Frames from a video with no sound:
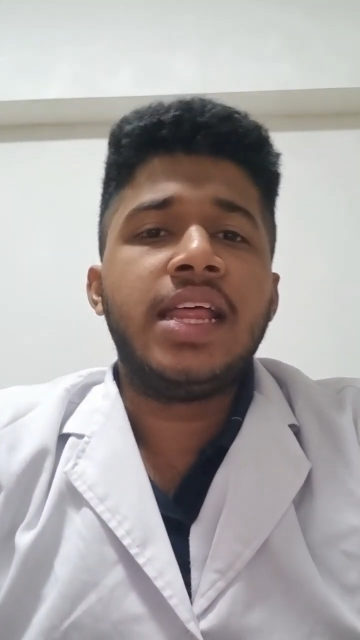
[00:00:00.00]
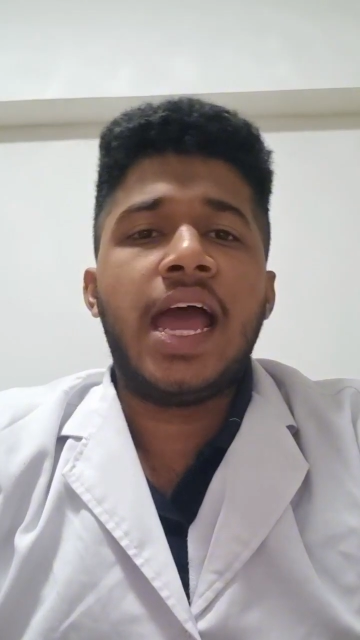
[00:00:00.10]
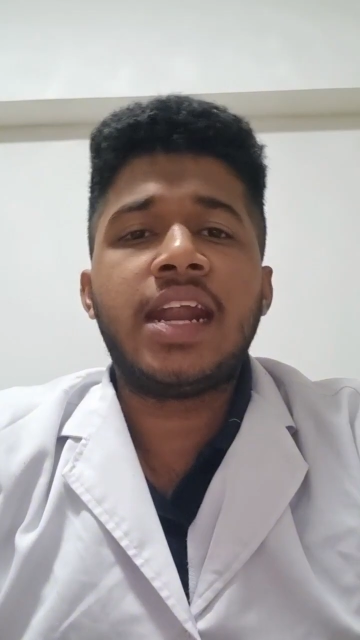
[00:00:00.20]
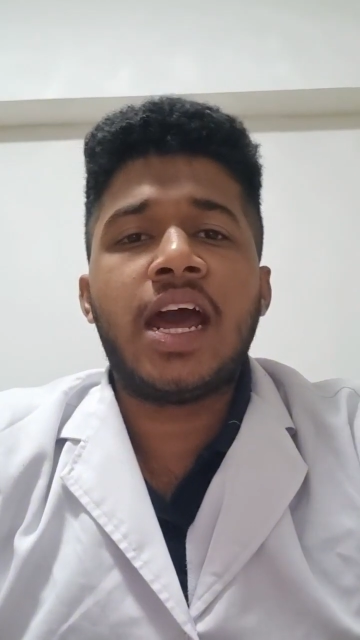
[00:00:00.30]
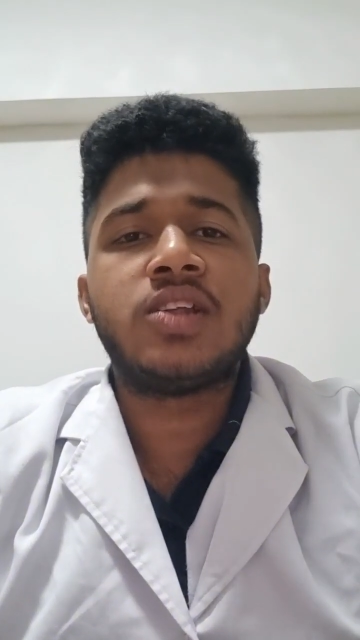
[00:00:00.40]

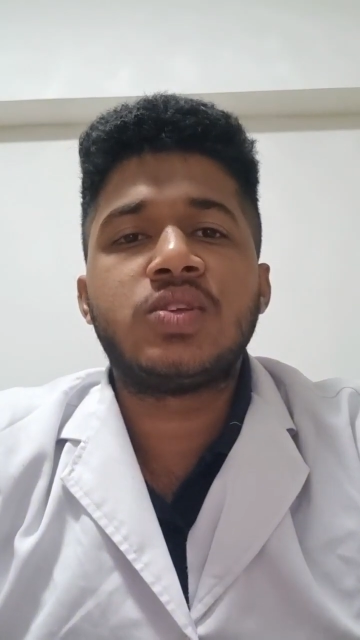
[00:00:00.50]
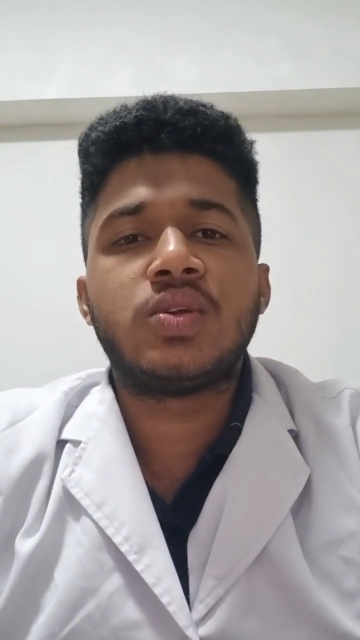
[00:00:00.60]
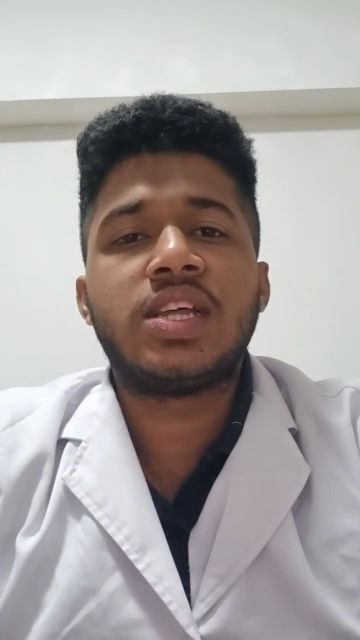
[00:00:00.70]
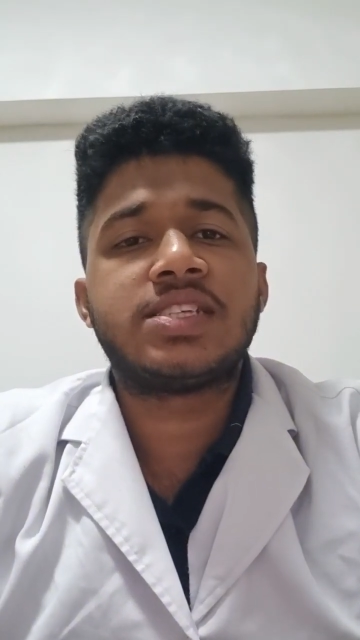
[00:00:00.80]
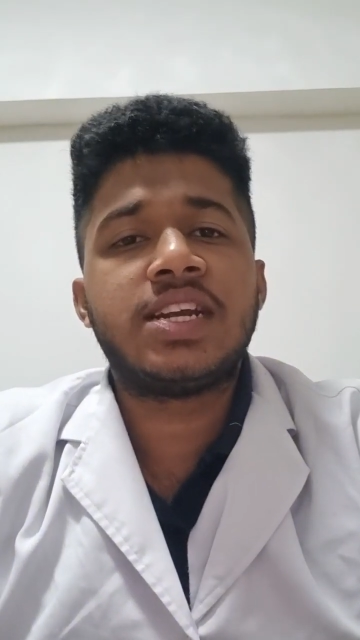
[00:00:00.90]
And
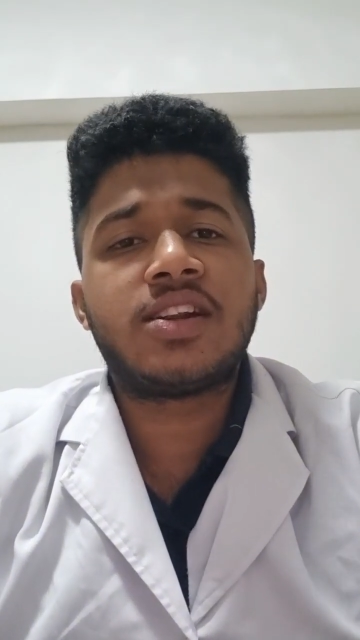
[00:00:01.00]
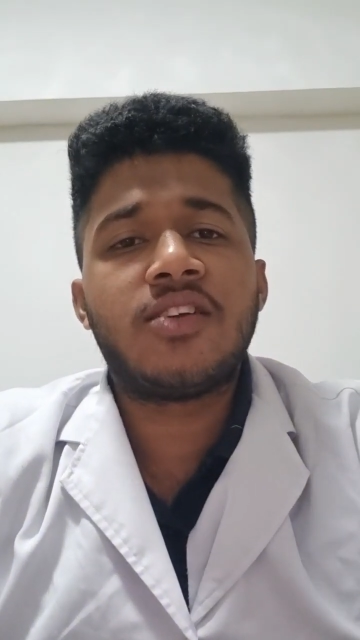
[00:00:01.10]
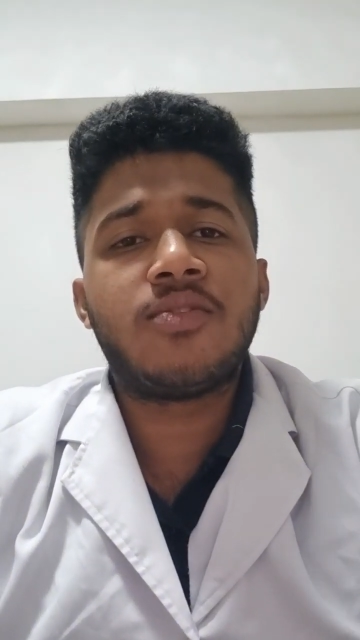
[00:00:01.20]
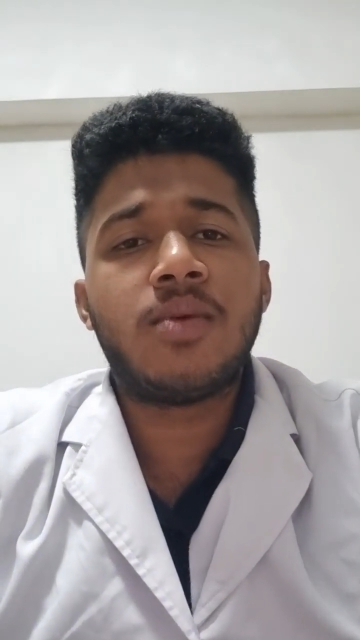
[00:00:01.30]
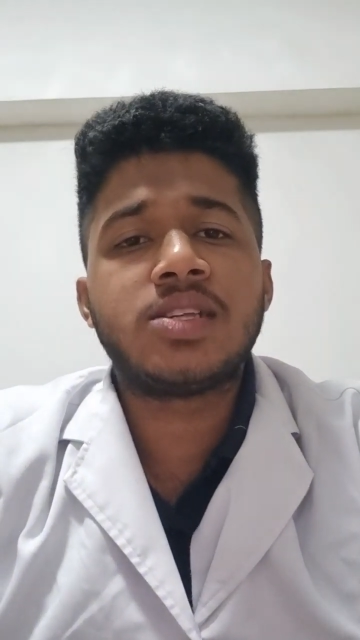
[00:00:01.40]
also the
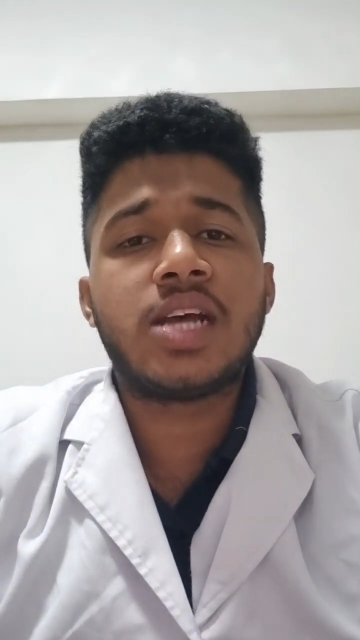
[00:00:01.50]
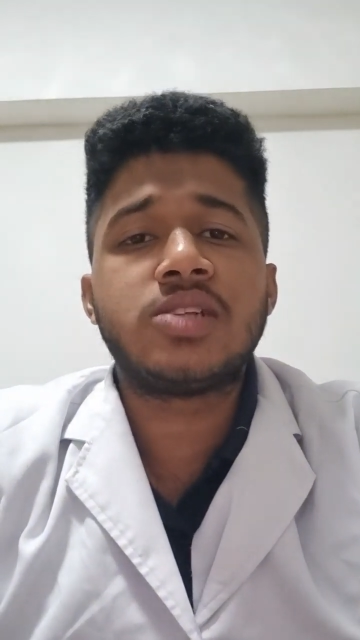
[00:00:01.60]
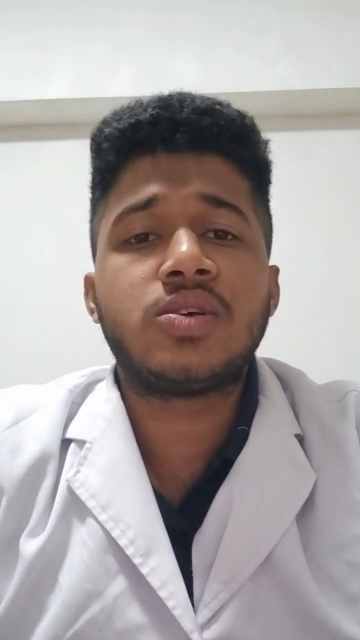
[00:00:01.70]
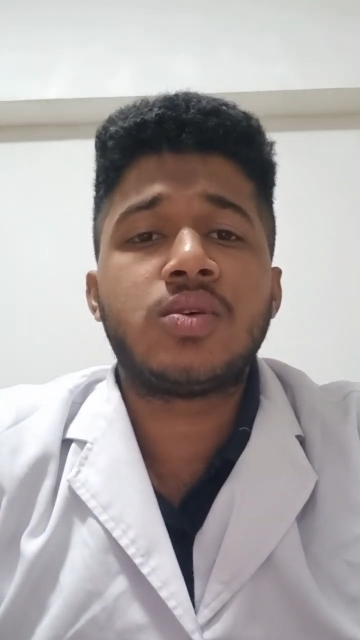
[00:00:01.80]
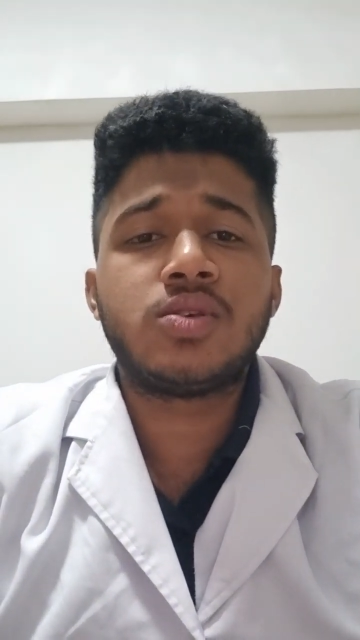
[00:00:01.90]
center of mass
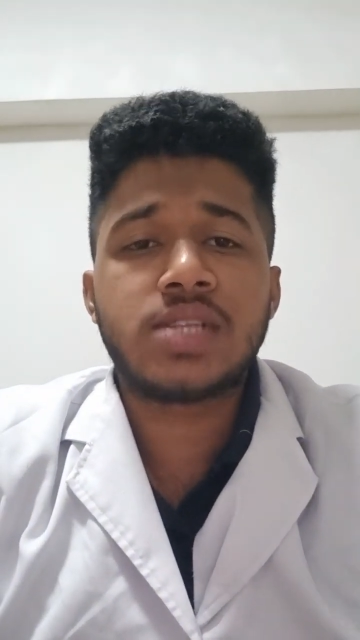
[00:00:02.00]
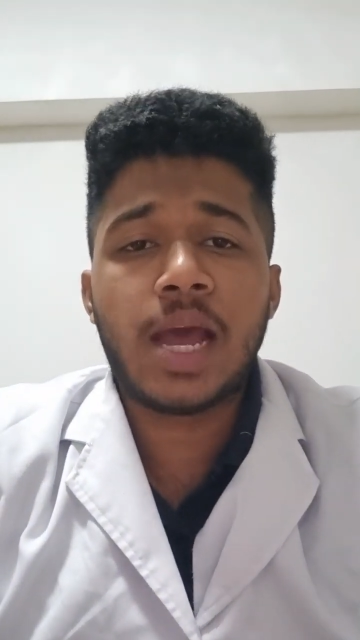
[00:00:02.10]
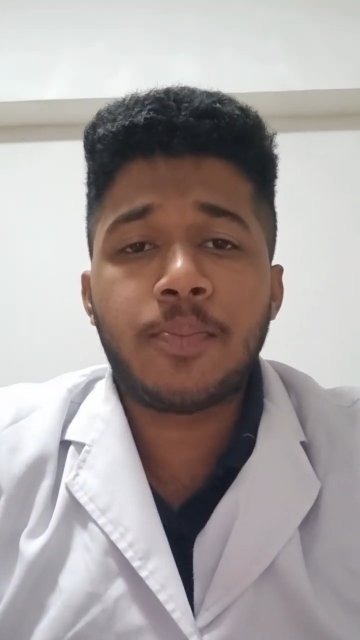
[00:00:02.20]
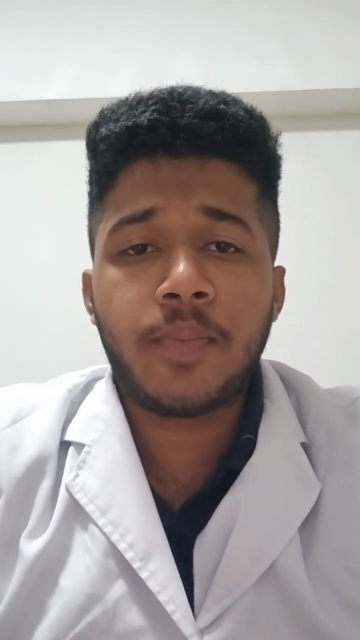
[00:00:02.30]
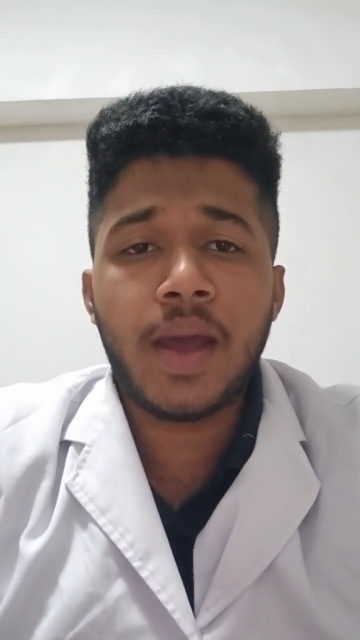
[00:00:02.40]
also goes
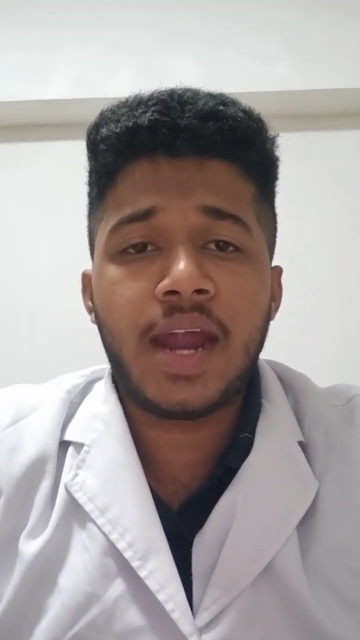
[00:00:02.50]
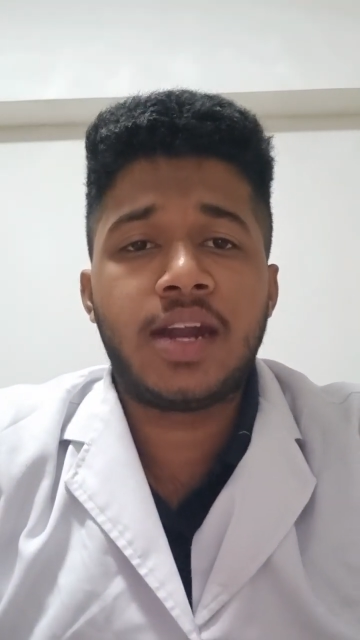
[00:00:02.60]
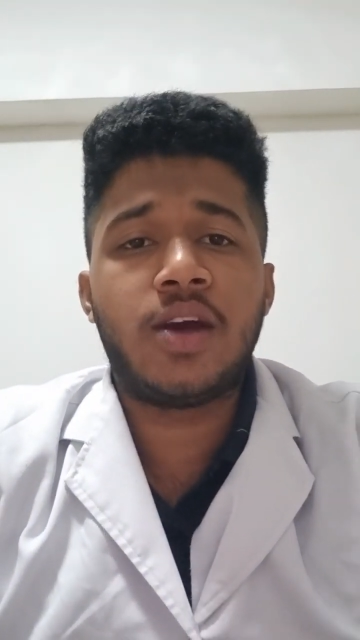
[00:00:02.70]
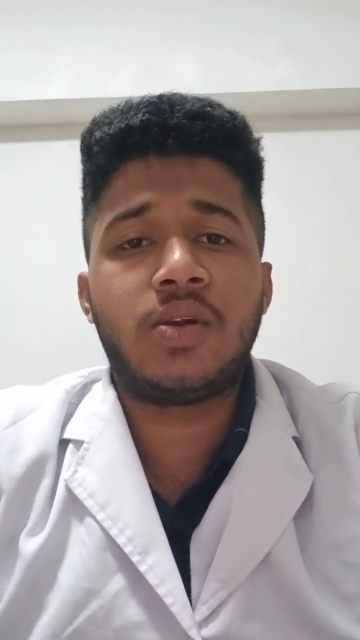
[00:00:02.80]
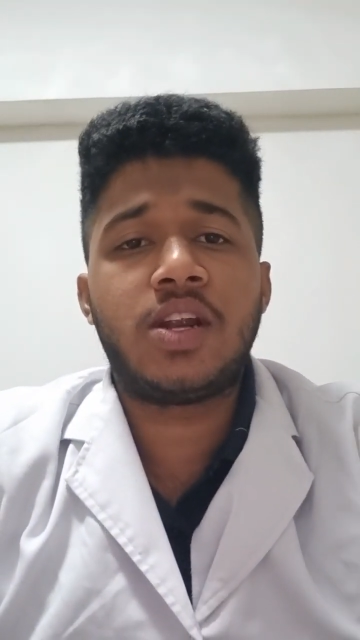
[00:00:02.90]
up
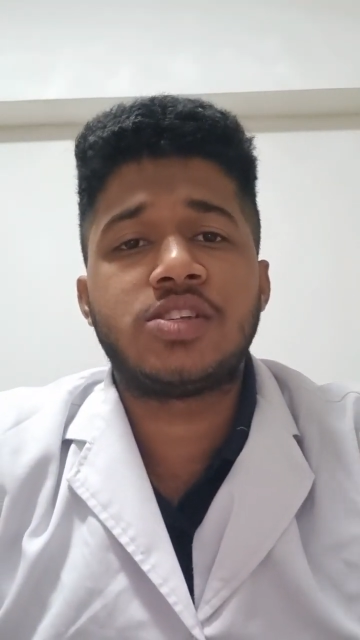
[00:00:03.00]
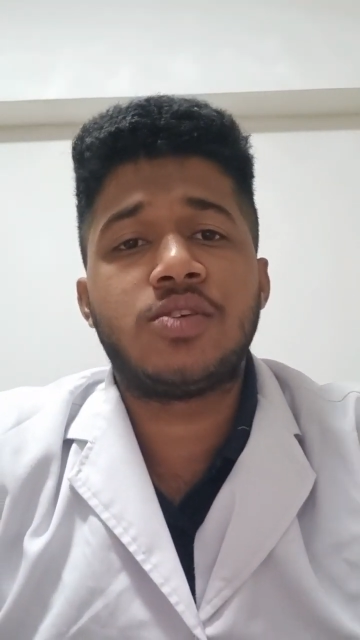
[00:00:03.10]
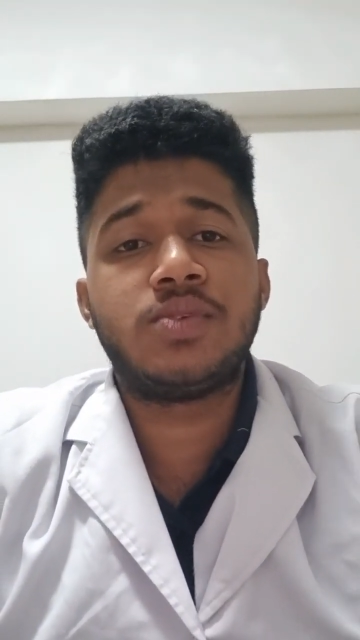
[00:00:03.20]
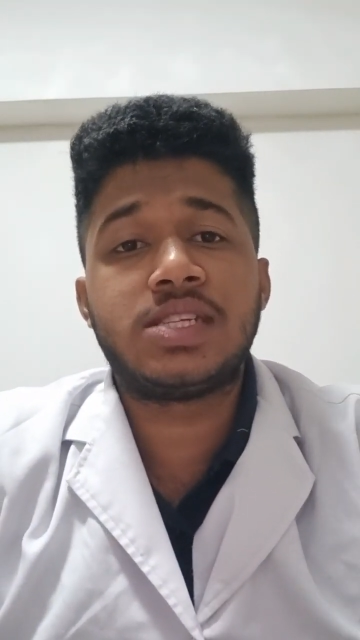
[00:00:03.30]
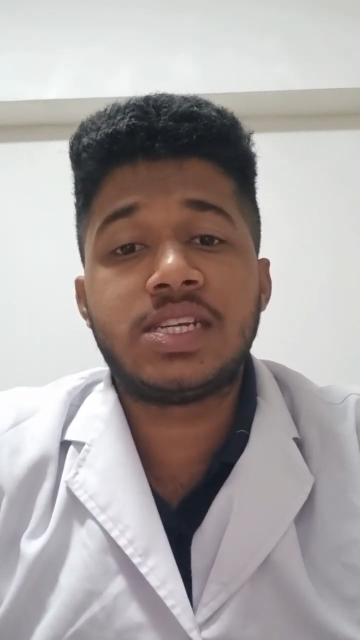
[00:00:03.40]
and down
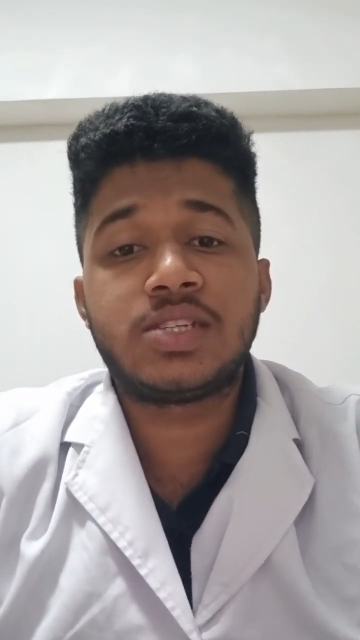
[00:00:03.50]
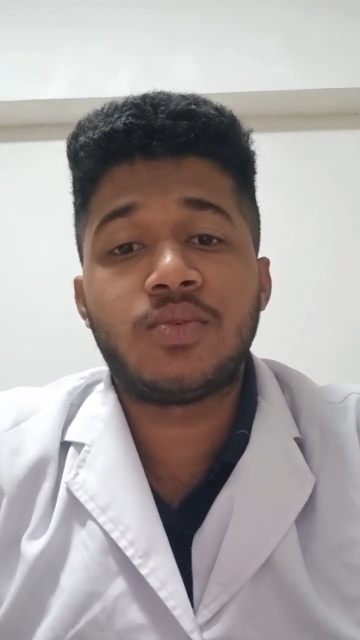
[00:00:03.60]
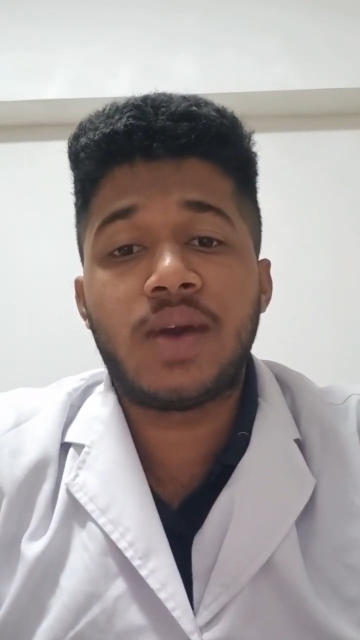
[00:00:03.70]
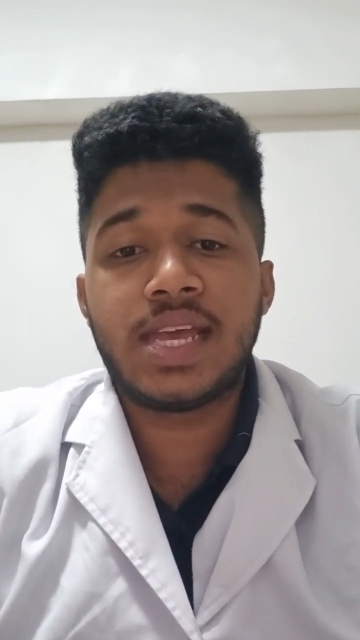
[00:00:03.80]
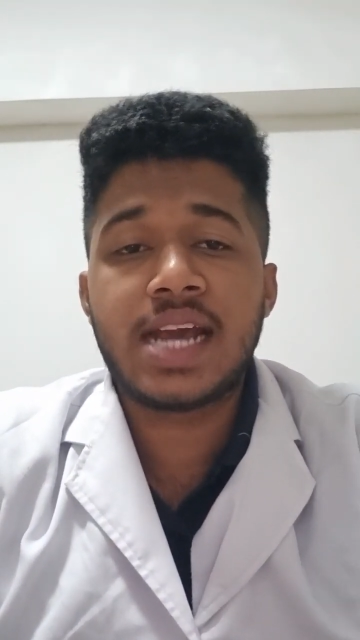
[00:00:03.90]
also, which is
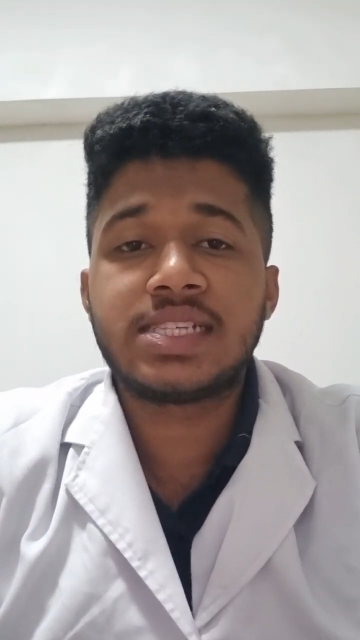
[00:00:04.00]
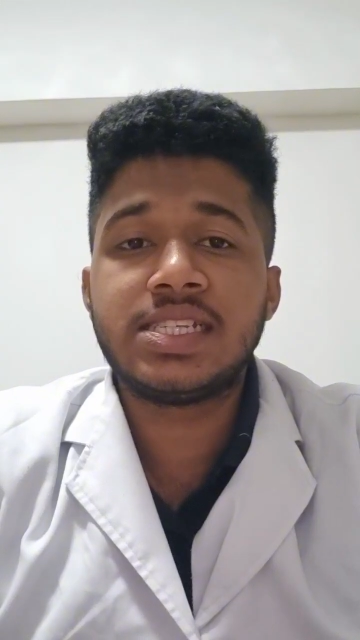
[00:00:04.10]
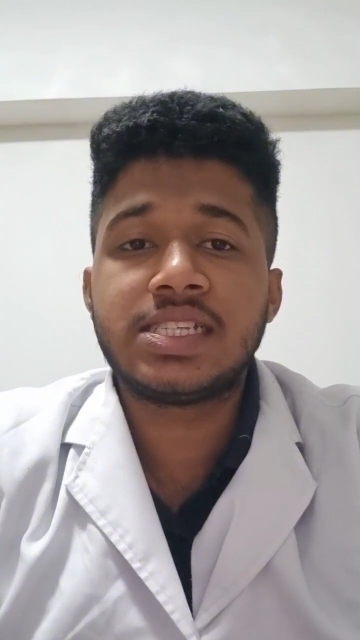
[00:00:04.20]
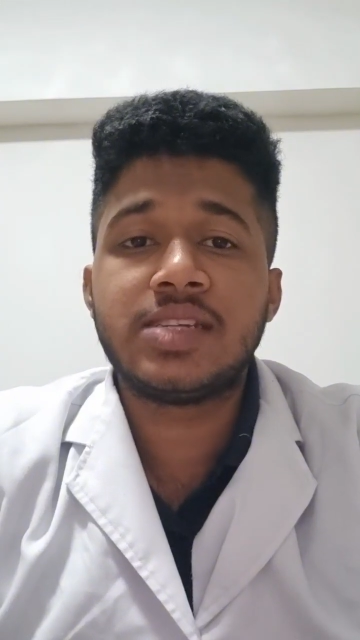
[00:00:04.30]
y-axis.